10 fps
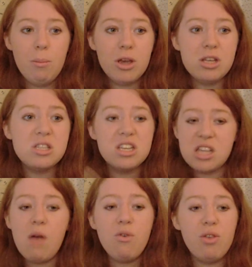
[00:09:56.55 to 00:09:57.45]
because
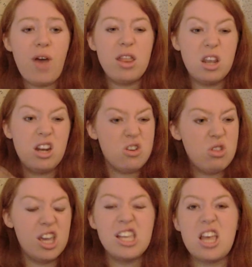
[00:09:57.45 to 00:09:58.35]
aside from the fact that I do
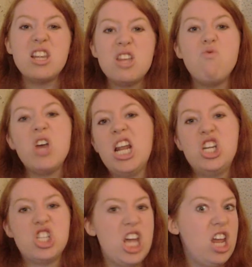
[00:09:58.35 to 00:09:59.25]
think it's actually really
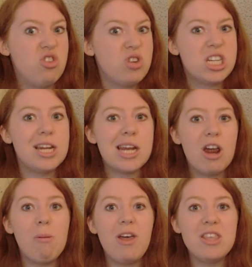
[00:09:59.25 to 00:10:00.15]
just interesting to
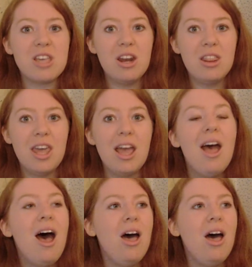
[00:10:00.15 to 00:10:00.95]
hear about this kind of thing,